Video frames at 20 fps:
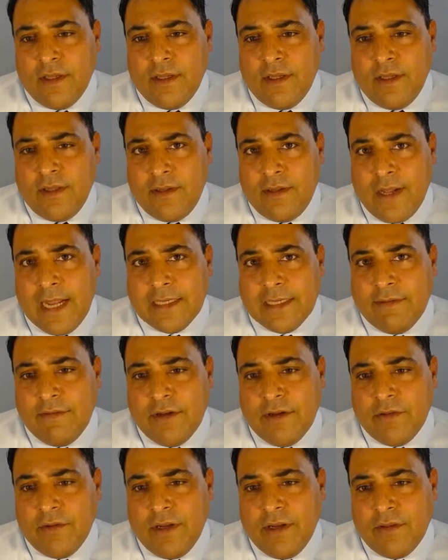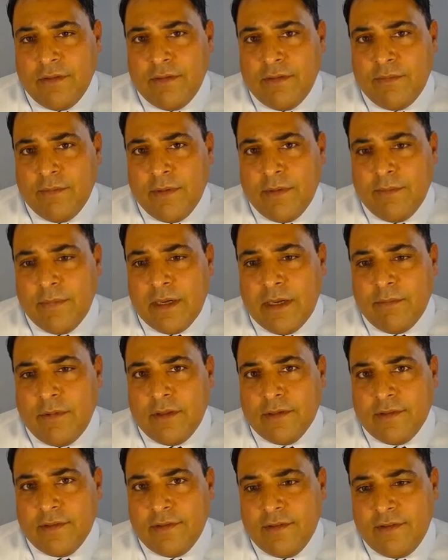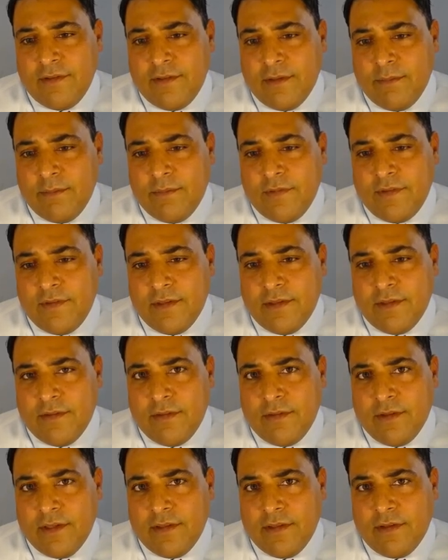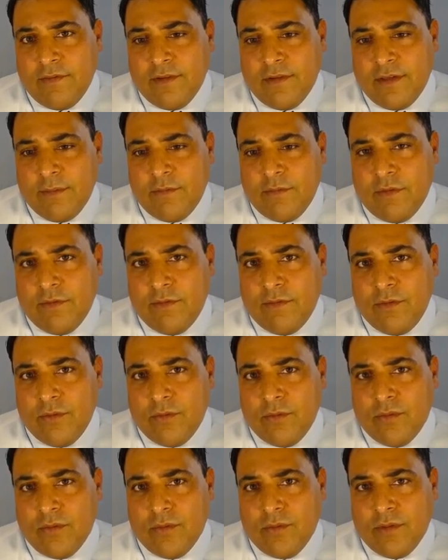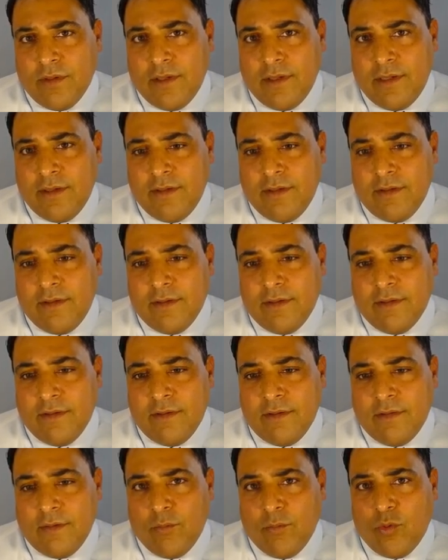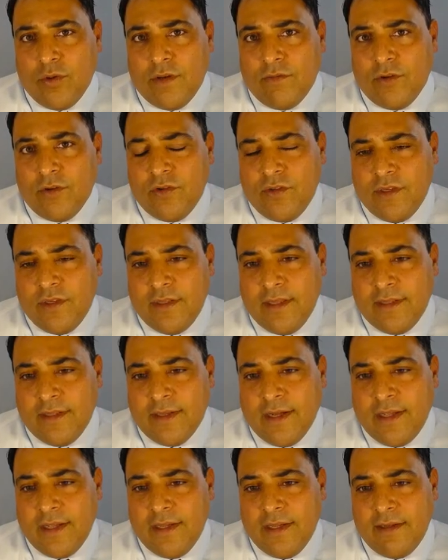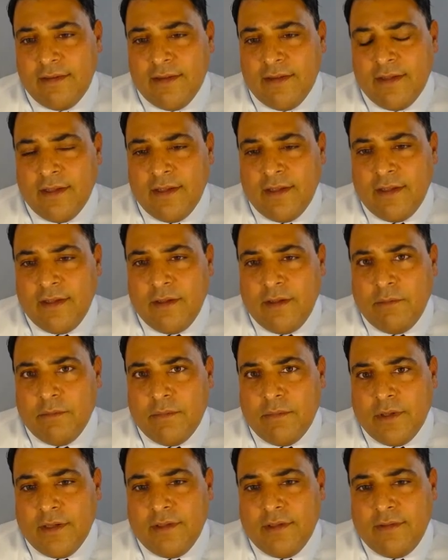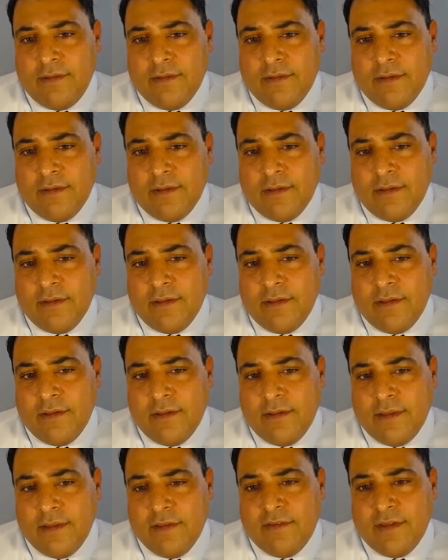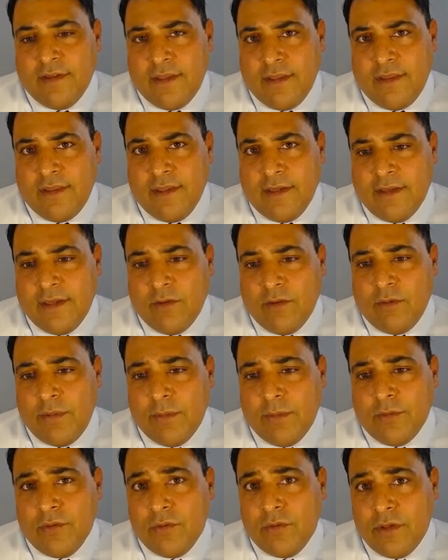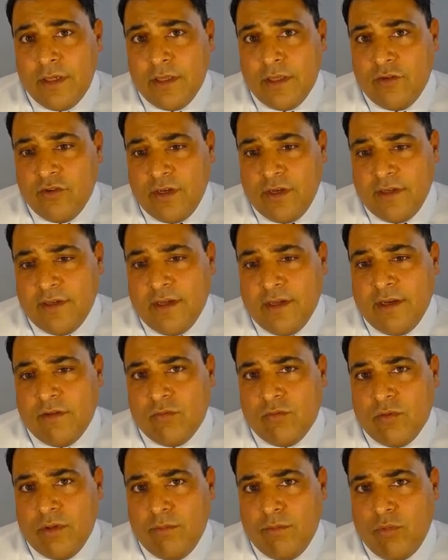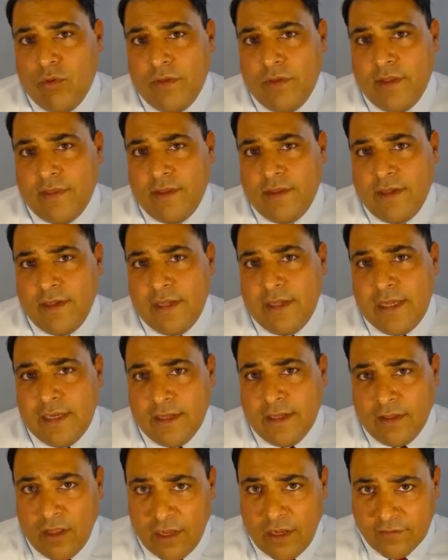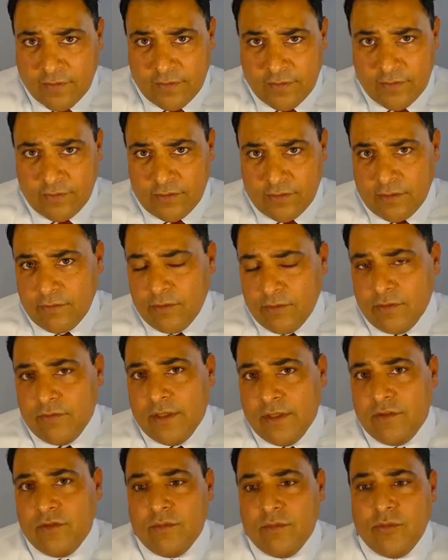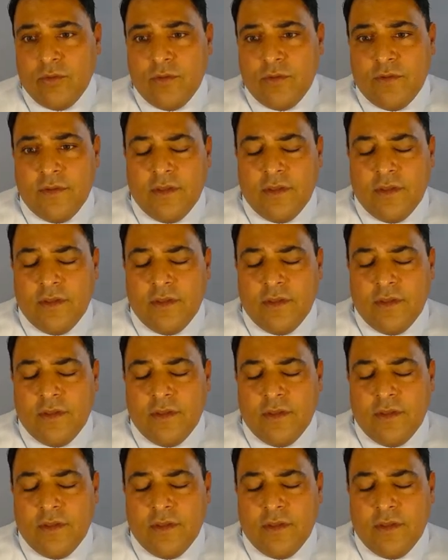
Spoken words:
to activate other health metabolic systems, and to get different types of fuel and more diversity in the diet. But that's the key thing. Now, when people do the ketogenic diet, it's really important that they eat lots of different diverse vegetables,